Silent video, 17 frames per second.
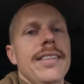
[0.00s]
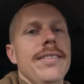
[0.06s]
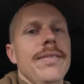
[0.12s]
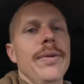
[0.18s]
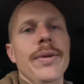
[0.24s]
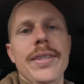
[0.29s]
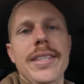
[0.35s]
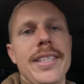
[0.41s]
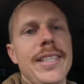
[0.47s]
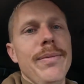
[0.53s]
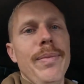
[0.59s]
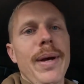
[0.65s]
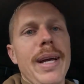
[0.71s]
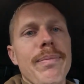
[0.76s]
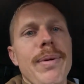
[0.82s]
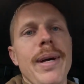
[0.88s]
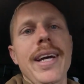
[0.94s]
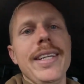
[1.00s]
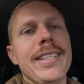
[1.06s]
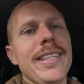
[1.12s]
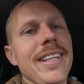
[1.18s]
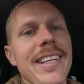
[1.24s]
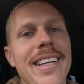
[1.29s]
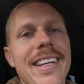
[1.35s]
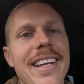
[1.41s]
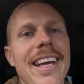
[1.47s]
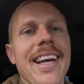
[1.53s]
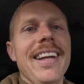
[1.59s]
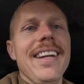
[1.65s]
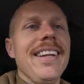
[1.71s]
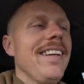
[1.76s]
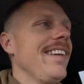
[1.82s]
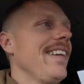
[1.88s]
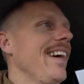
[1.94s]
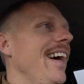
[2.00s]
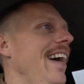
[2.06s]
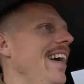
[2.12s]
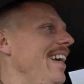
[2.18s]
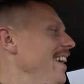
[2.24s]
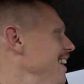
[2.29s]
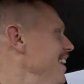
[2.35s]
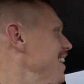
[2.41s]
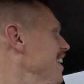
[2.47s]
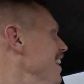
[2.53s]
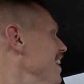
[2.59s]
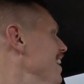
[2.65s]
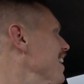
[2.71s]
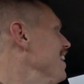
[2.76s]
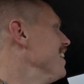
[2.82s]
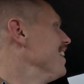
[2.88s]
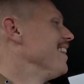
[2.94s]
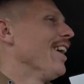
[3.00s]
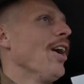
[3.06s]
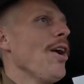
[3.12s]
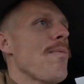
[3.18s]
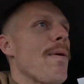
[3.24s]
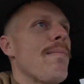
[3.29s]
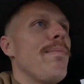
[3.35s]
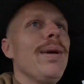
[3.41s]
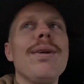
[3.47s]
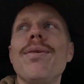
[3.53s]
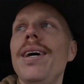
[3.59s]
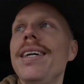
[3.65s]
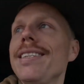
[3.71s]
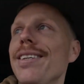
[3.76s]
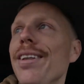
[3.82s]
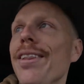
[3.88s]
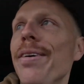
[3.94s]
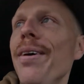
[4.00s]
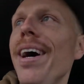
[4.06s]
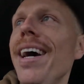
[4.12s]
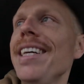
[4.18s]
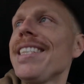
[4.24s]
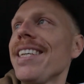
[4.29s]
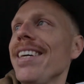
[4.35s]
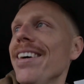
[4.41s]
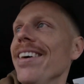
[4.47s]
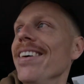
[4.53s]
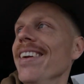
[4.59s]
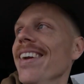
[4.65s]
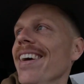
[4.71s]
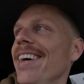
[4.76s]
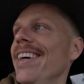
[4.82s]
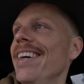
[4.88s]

we'll just sit back patiently again and hope a big one's on the way soon.